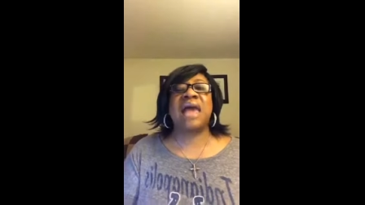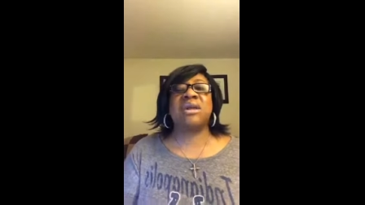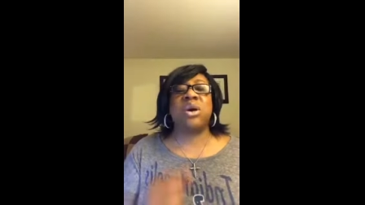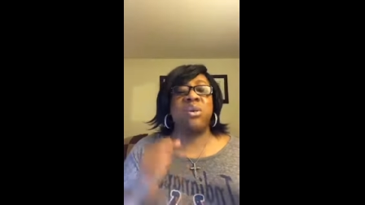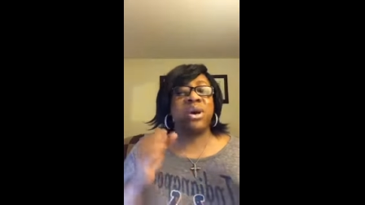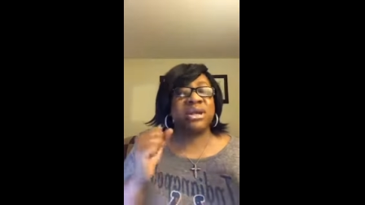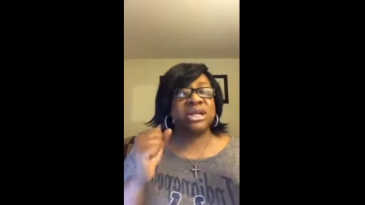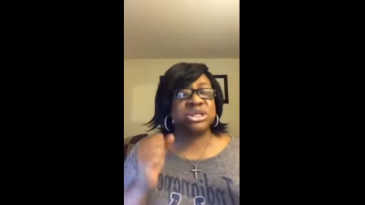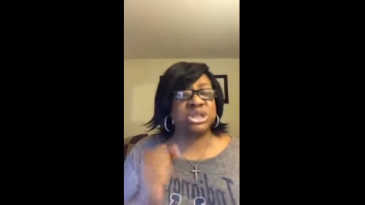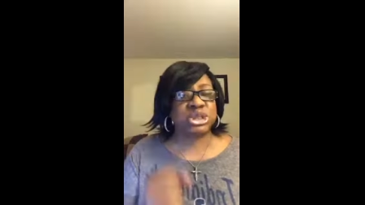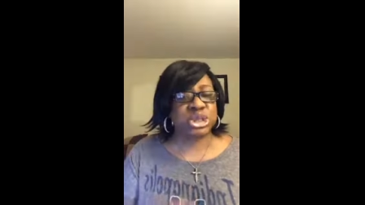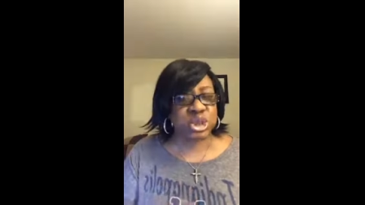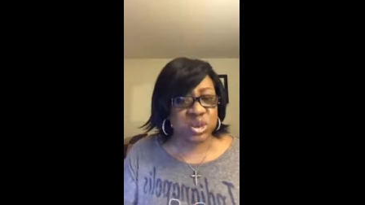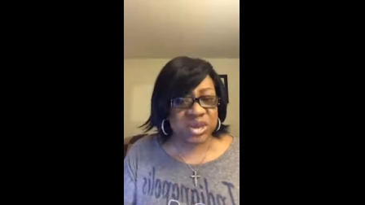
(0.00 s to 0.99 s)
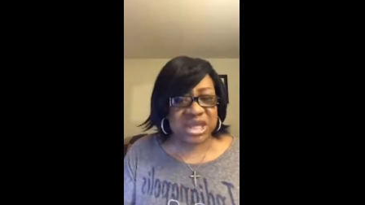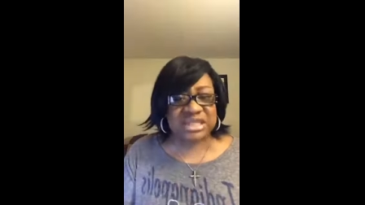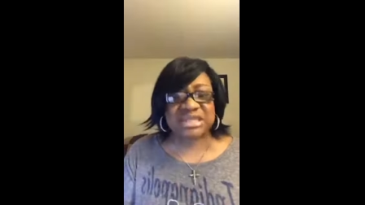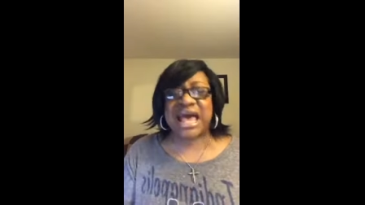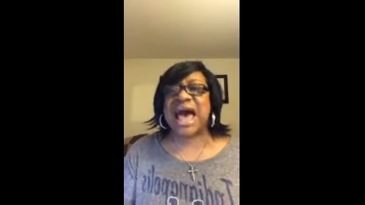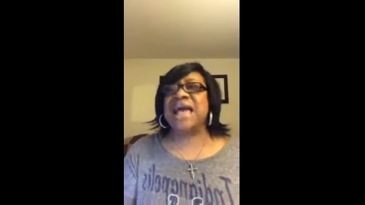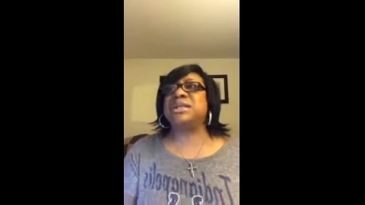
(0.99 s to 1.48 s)
I don't want to do
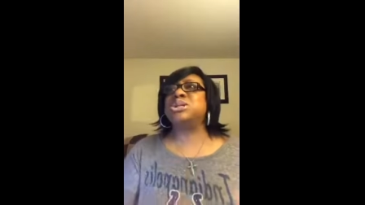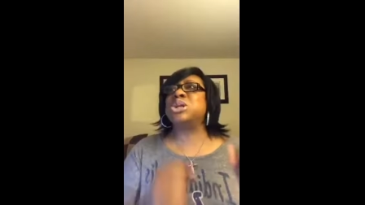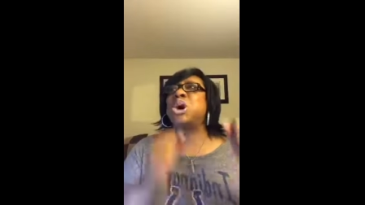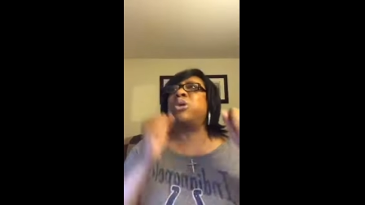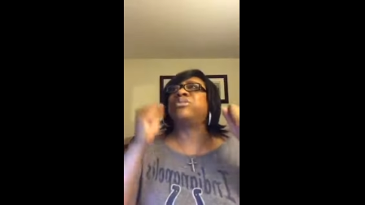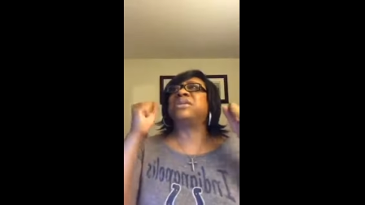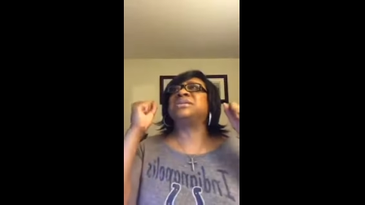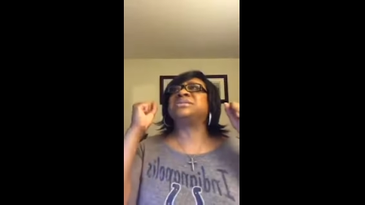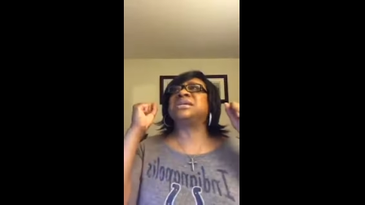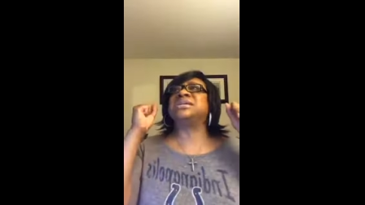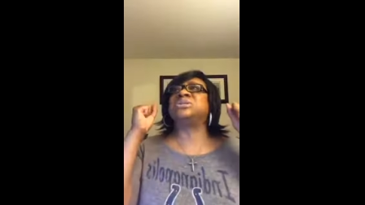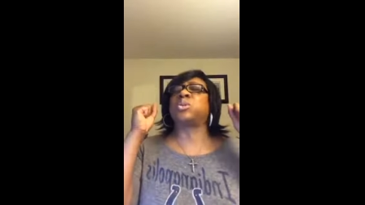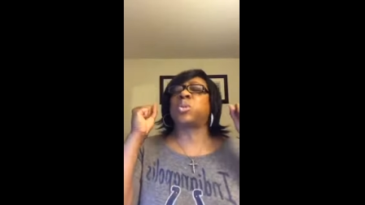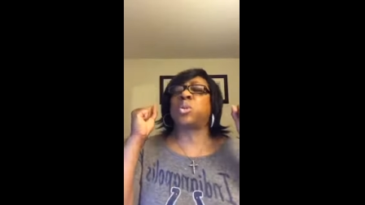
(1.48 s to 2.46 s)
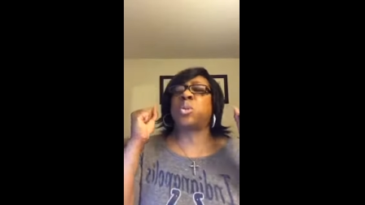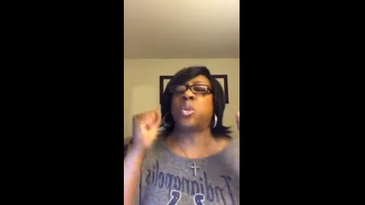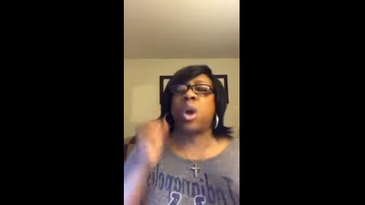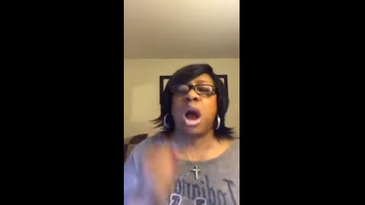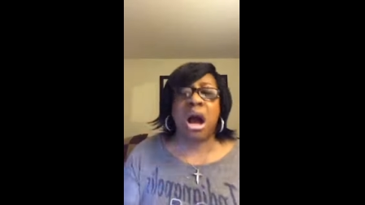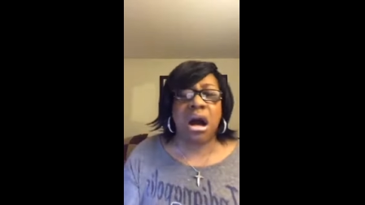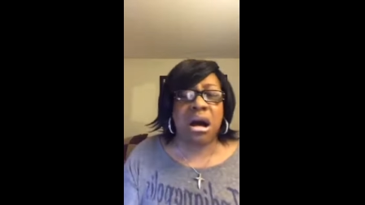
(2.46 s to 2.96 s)
this. I know this is
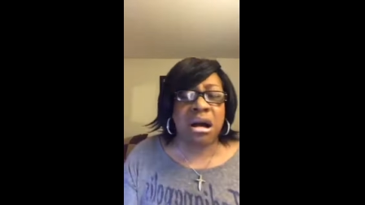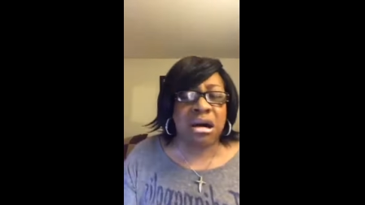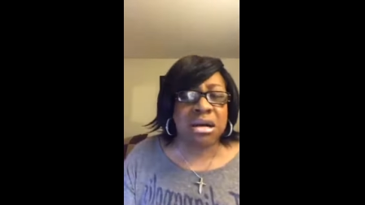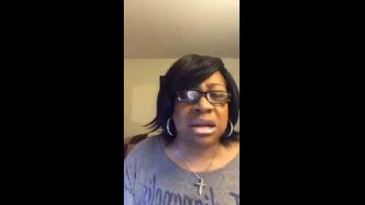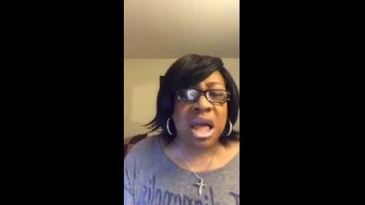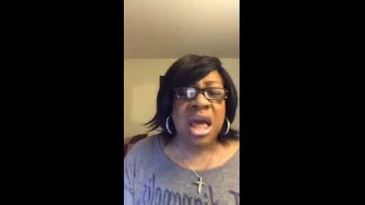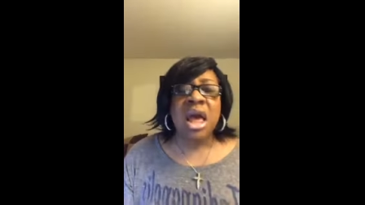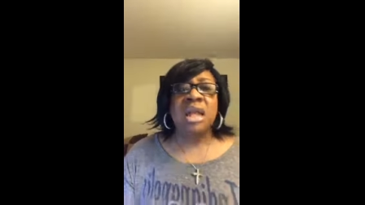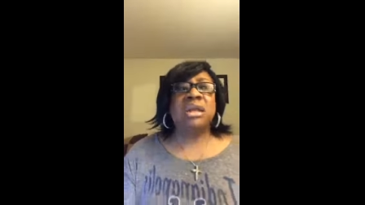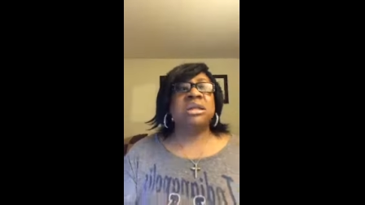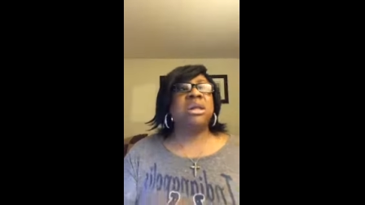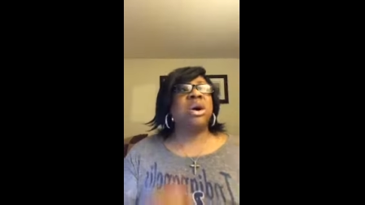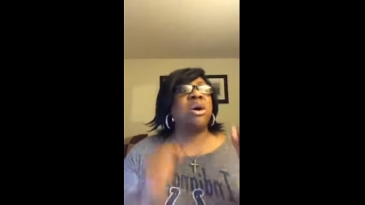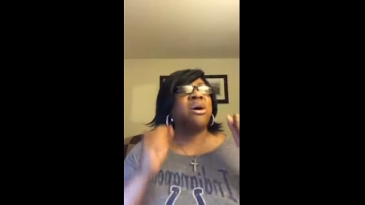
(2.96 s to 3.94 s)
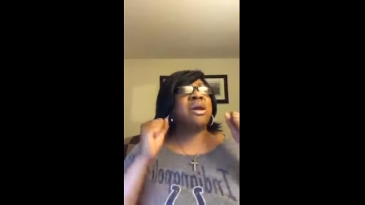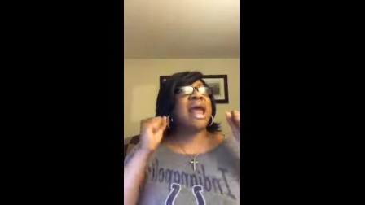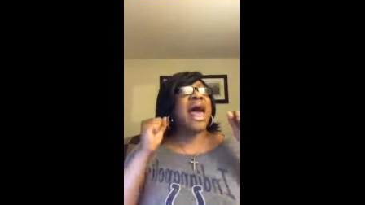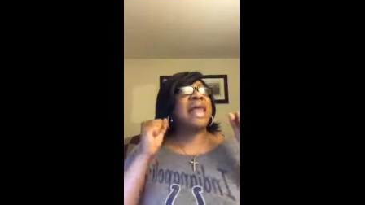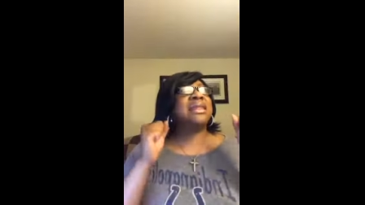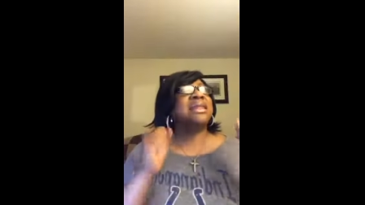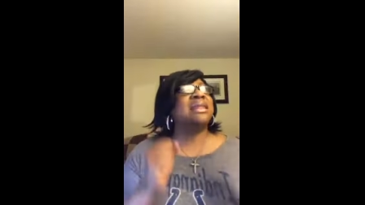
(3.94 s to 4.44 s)
wrong. Lord,
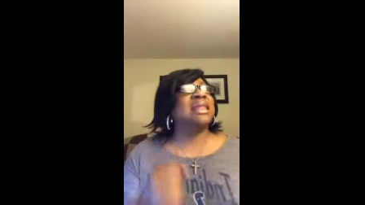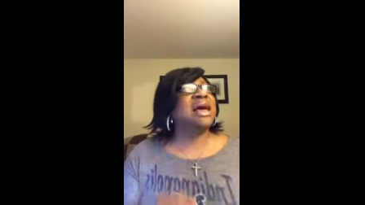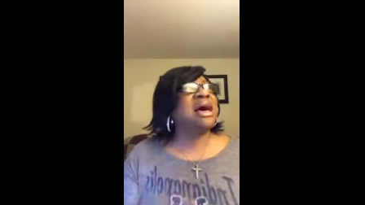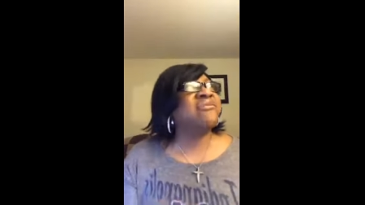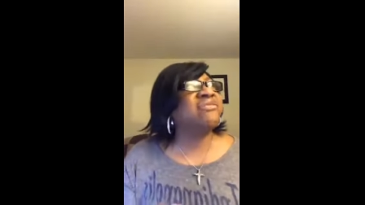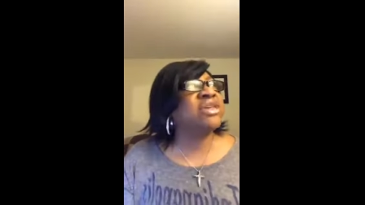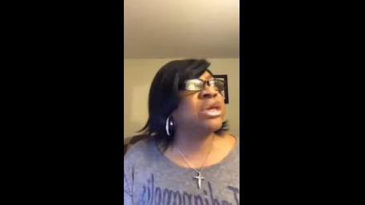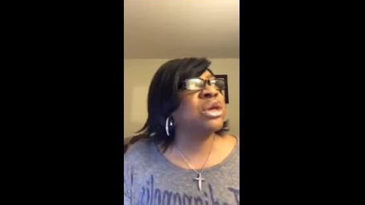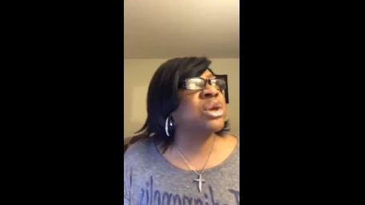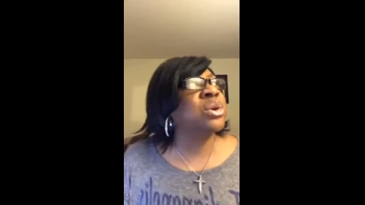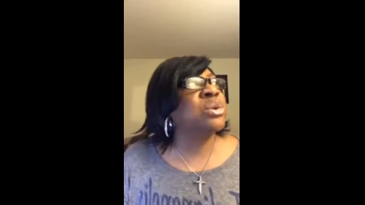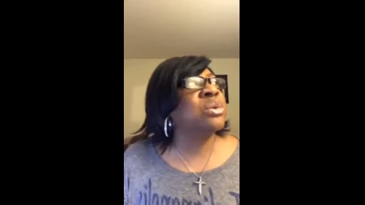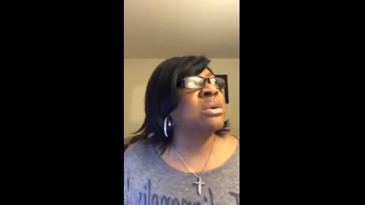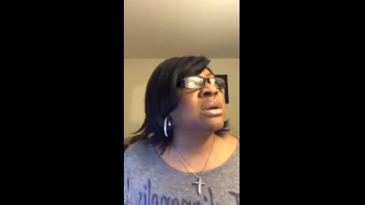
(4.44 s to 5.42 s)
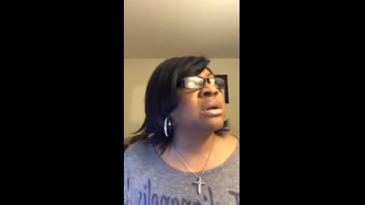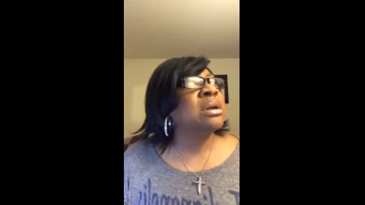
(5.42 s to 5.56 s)
I love you.